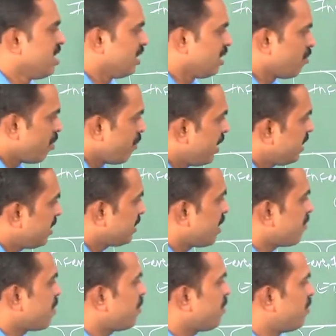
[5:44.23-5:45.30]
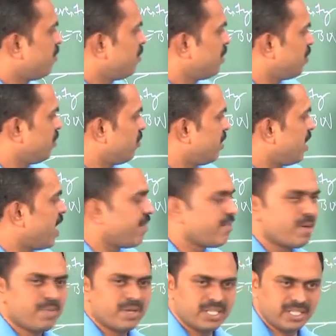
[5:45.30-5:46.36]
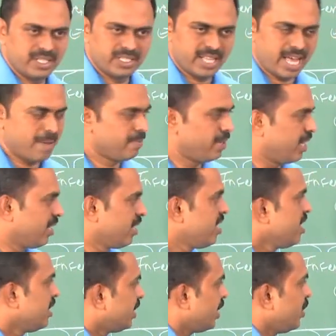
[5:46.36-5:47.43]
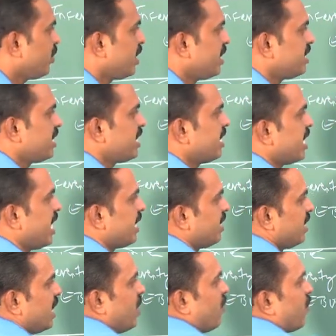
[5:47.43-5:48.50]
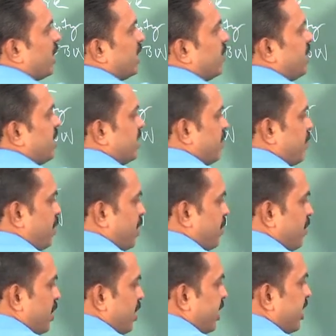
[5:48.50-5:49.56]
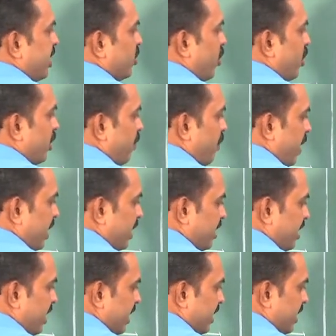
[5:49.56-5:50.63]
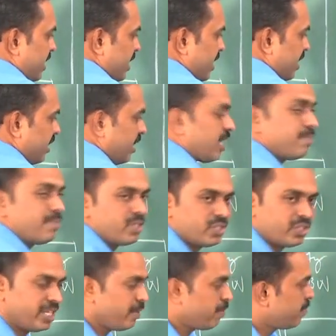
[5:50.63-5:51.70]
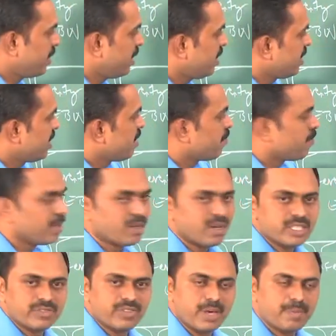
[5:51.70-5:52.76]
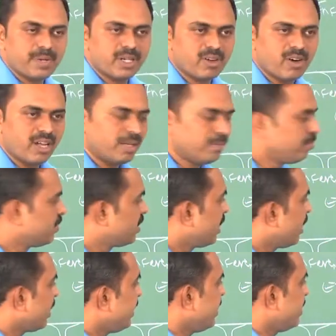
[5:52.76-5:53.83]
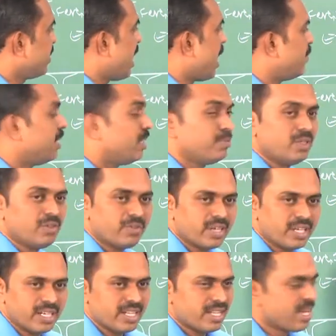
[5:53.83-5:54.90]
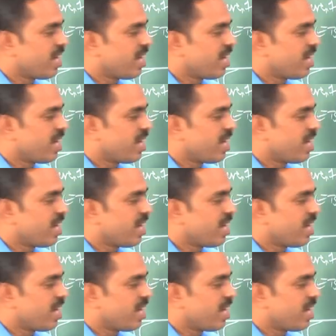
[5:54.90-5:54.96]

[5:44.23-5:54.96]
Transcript: The moment some amount of evaporation is happening, then you can see that whatever is the beam, it is going to penetrate that much deeper, because vapor column is amenable for